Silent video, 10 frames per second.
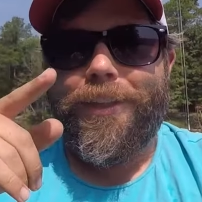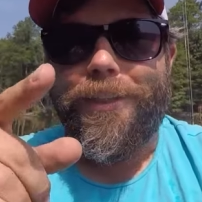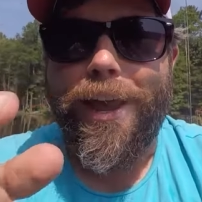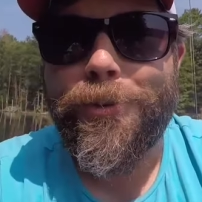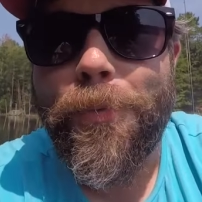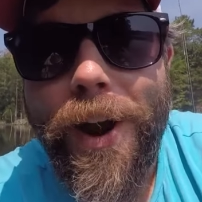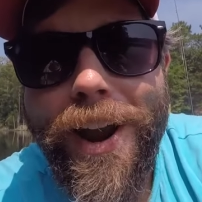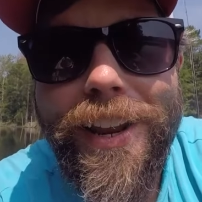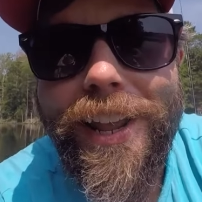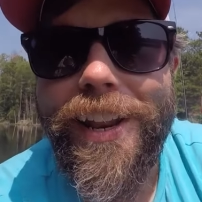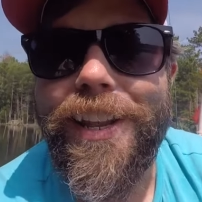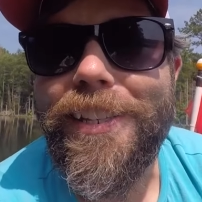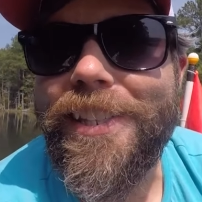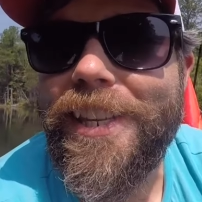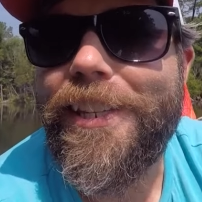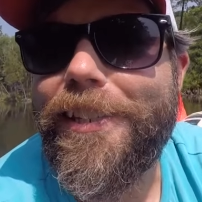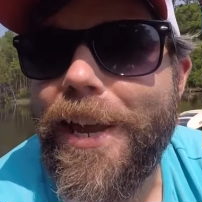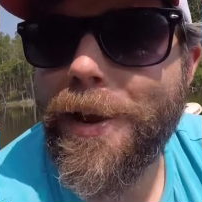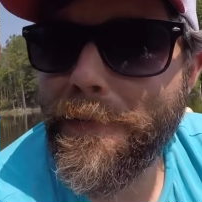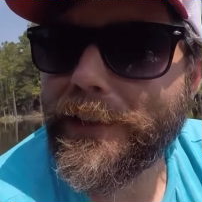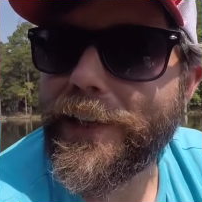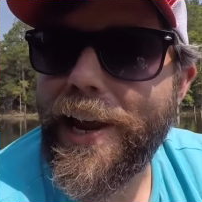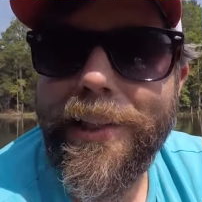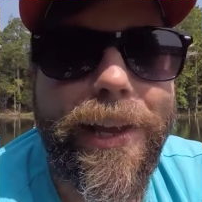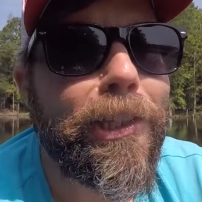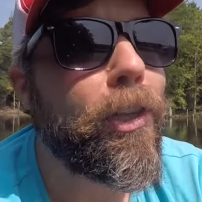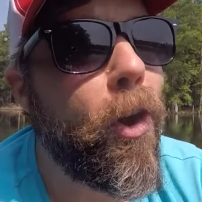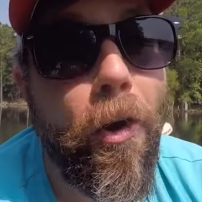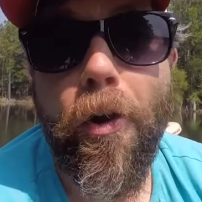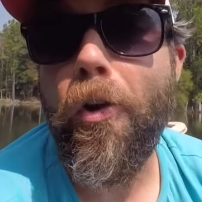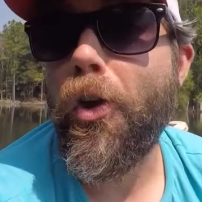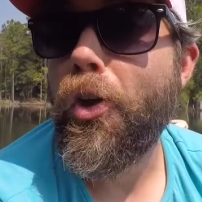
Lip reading: That's right. It is the segment that I like to call